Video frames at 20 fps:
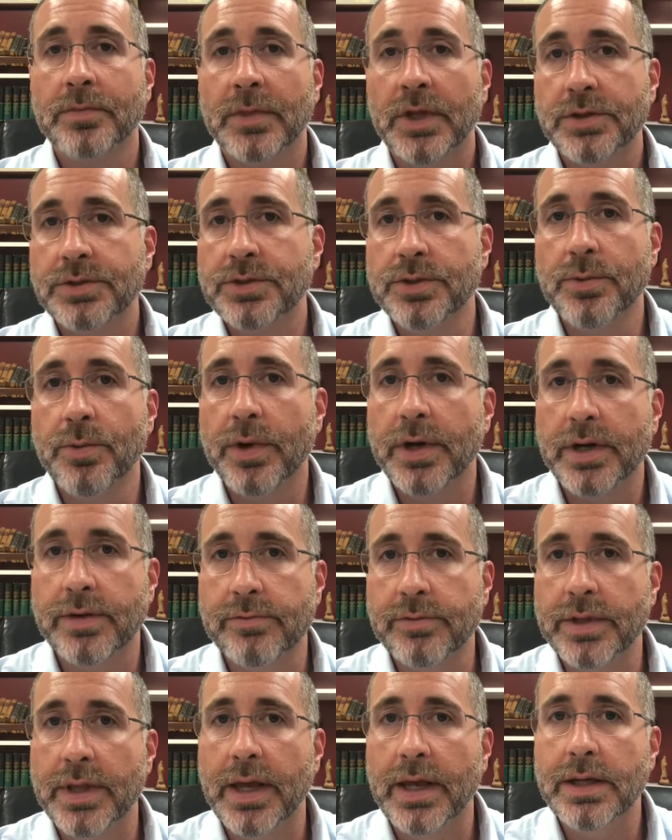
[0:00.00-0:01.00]
to
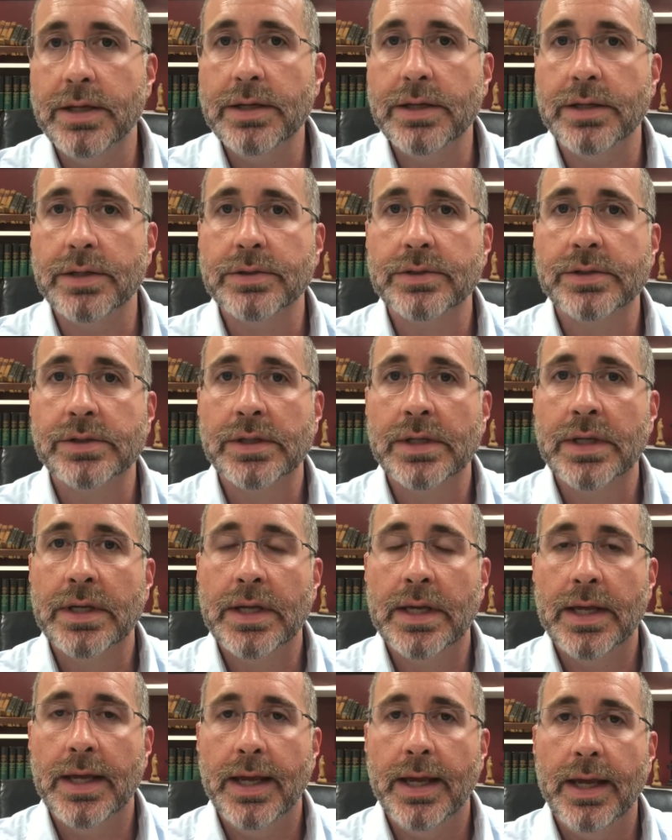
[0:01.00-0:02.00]
whatever that is.
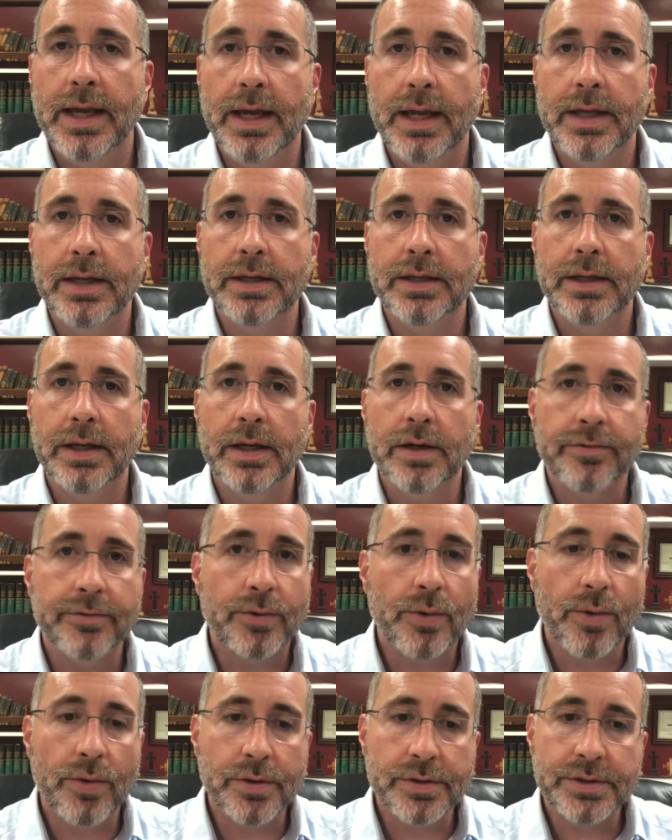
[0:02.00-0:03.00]
And of
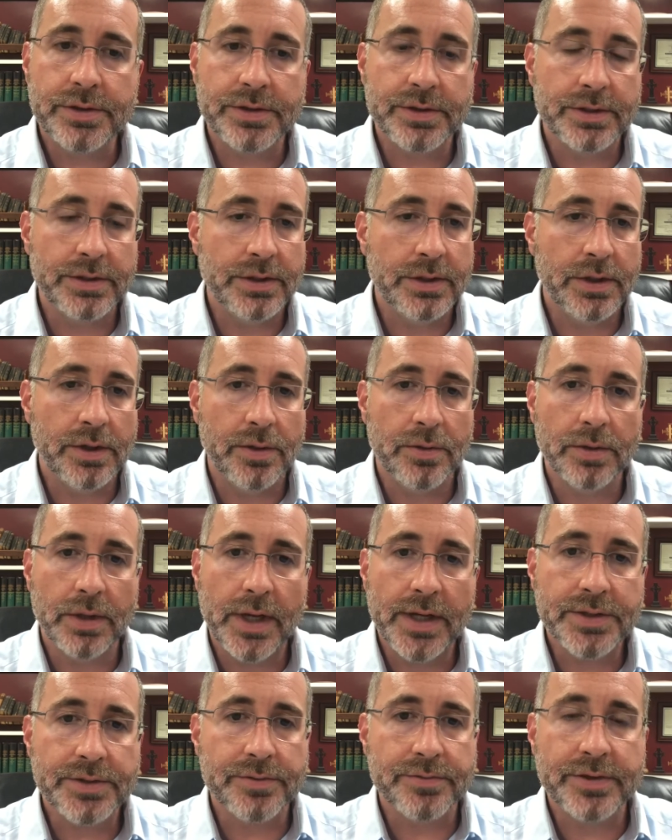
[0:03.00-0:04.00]
course, you know,
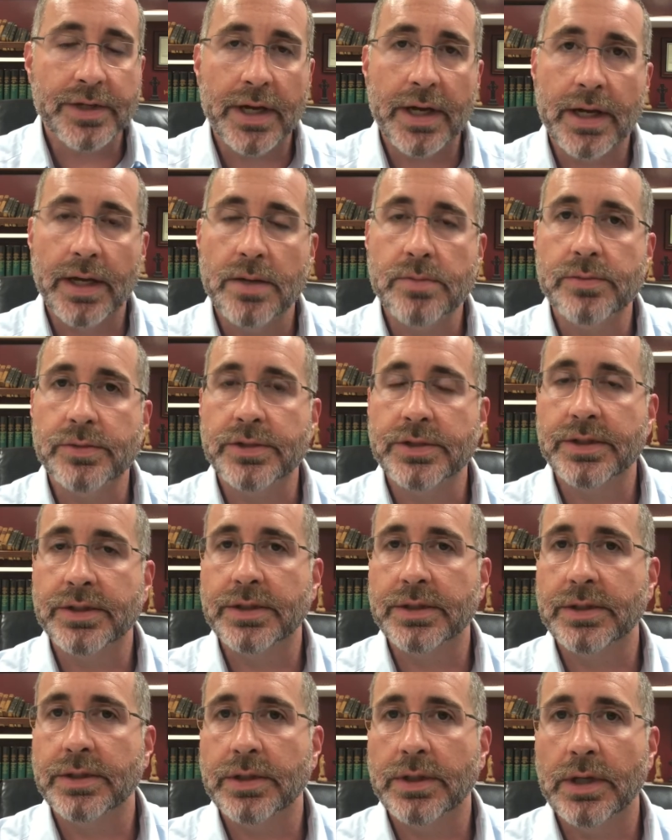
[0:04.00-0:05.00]
lots of times
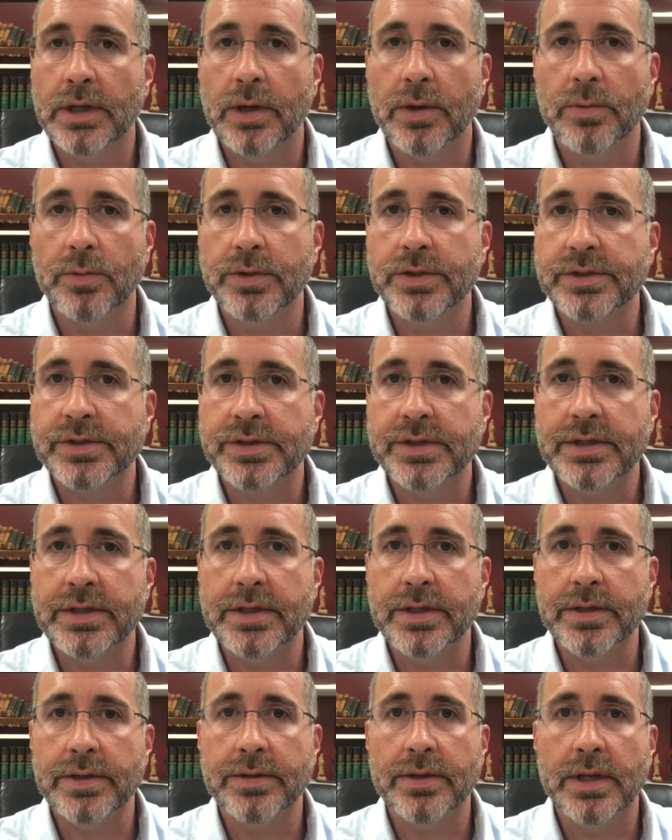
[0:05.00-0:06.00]
we
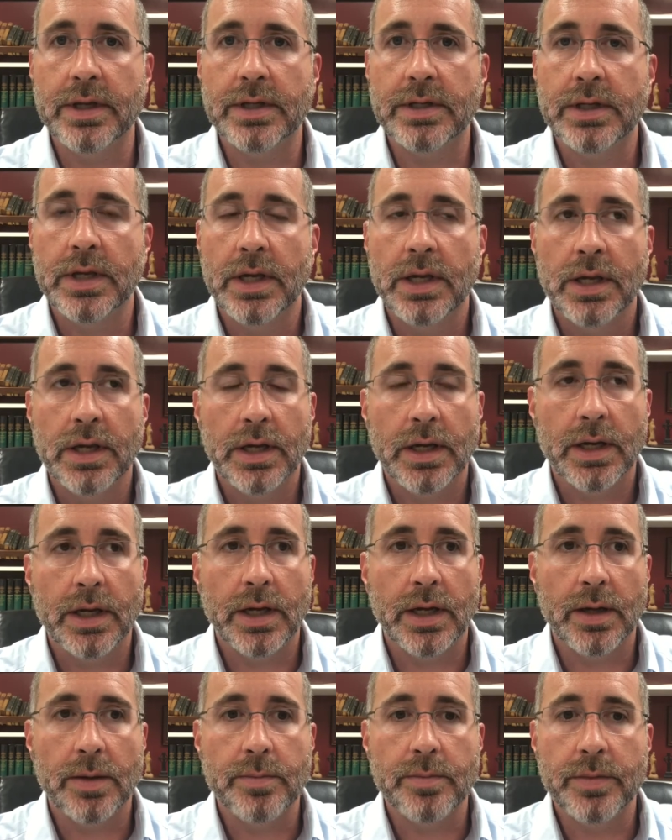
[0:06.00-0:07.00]
see that
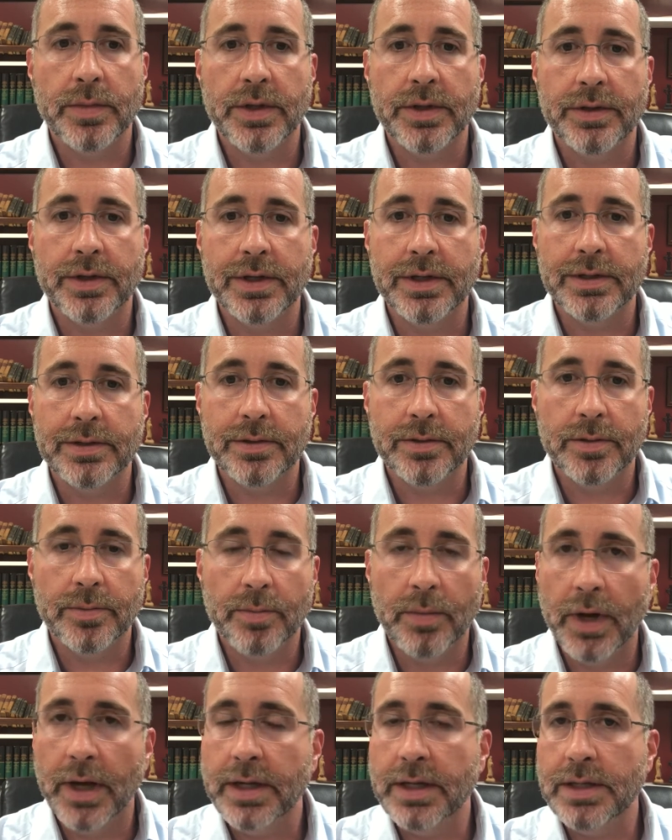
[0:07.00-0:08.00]
that
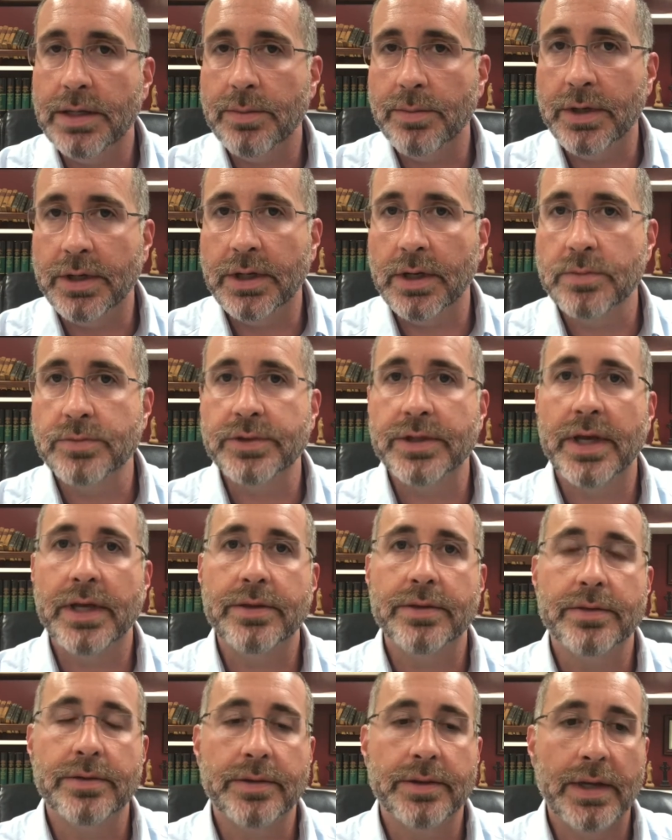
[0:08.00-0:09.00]
money becomes
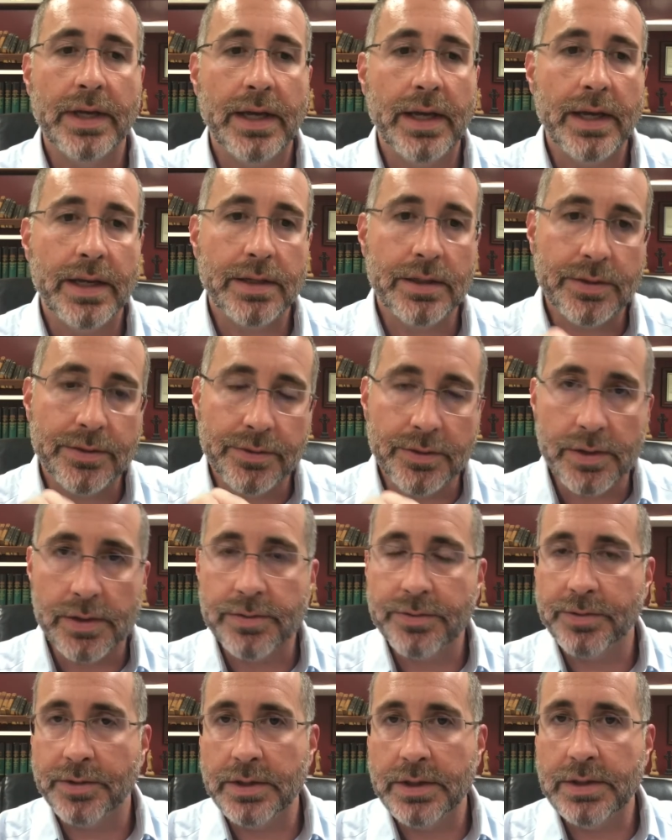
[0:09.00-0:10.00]
that
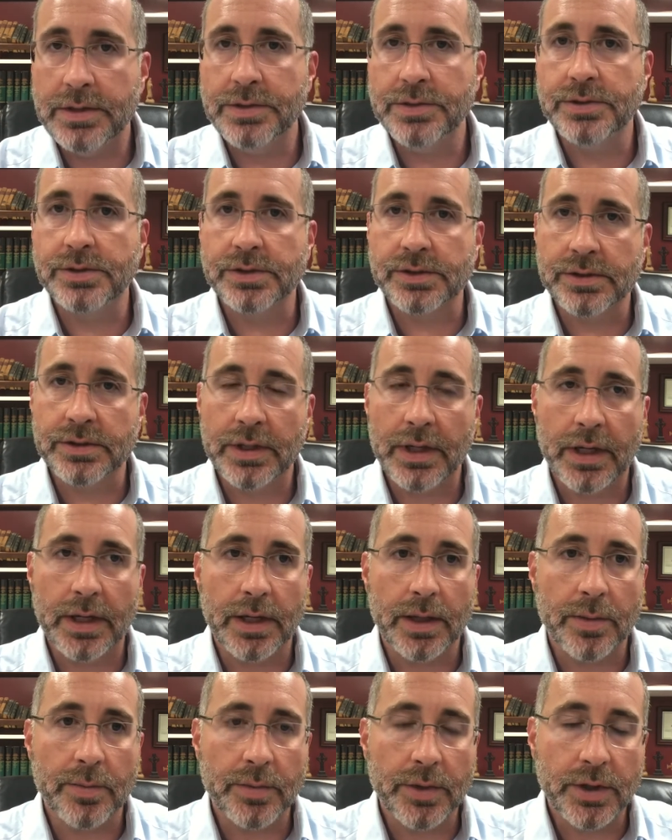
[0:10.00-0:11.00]
things,
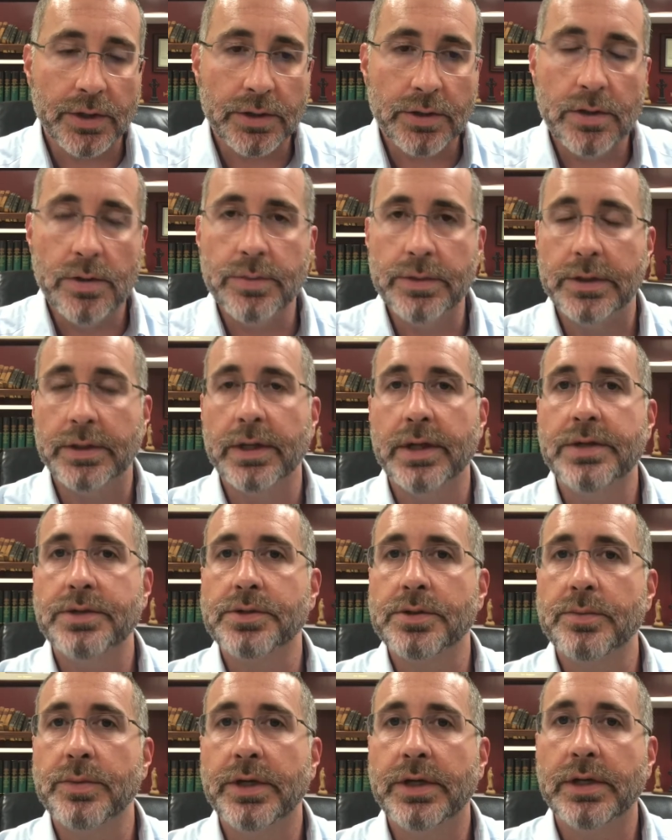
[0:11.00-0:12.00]

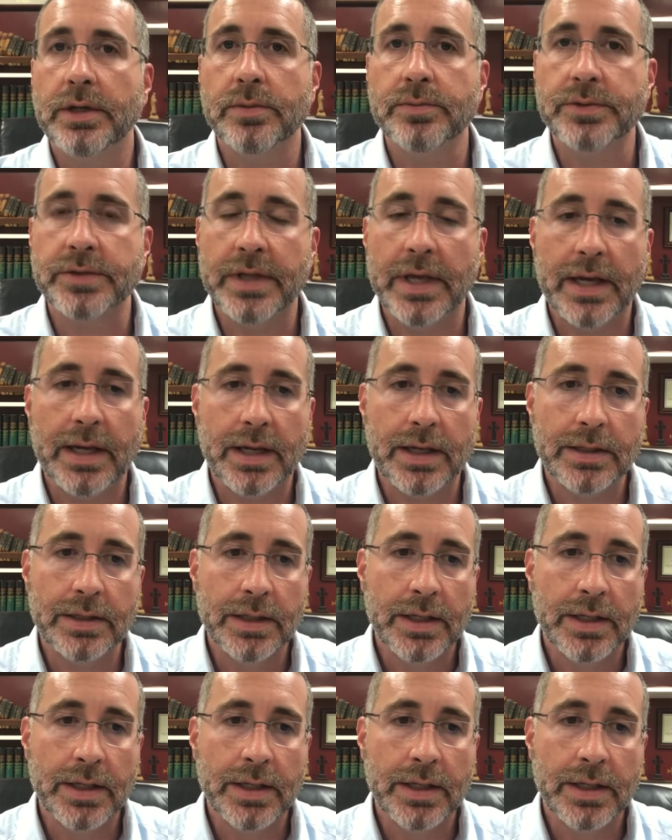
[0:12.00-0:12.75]
accumulation becomes that,